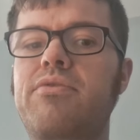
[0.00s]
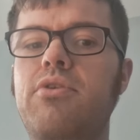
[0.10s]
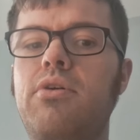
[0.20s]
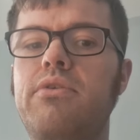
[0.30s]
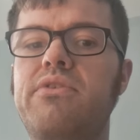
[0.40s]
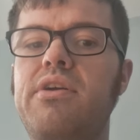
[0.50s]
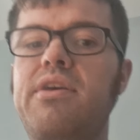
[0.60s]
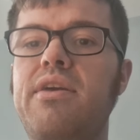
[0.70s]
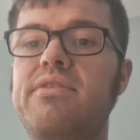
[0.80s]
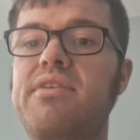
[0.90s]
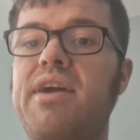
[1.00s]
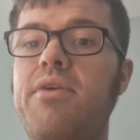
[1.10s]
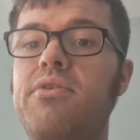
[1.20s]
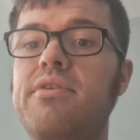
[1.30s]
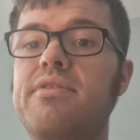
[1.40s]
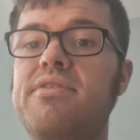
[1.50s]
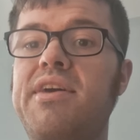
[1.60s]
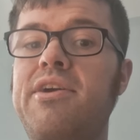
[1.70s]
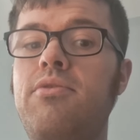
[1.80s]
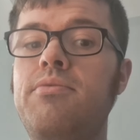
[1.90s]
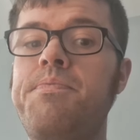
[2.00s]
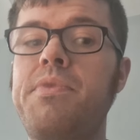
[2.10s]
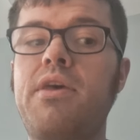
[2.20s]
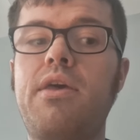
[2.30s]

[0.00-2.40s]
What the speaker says: of course, against Harrogate Town